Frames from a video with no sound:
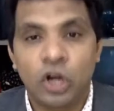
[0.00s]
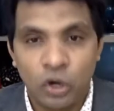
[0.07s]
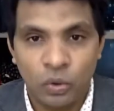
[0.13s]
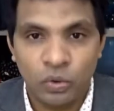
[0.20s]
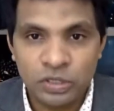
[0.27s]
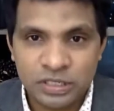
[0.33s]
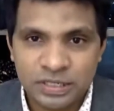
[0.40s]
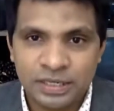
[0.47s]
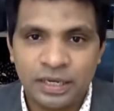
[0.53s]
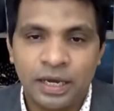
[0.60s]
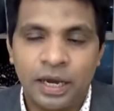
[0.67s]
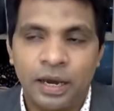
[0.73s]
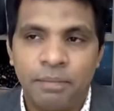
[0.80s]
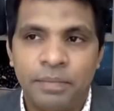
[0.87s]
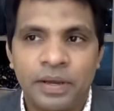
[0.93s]
closed
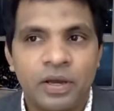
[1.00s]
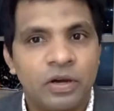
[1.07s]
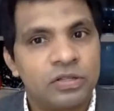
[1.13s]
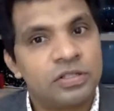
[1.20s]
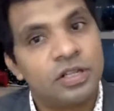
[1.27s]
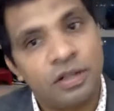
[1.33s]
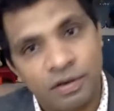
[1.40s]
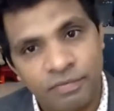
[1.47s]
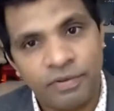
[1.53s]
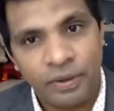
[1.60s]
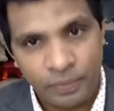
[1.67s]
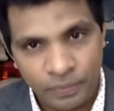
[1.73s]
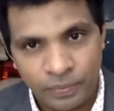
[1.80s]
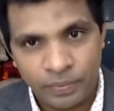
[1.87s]
because of the review.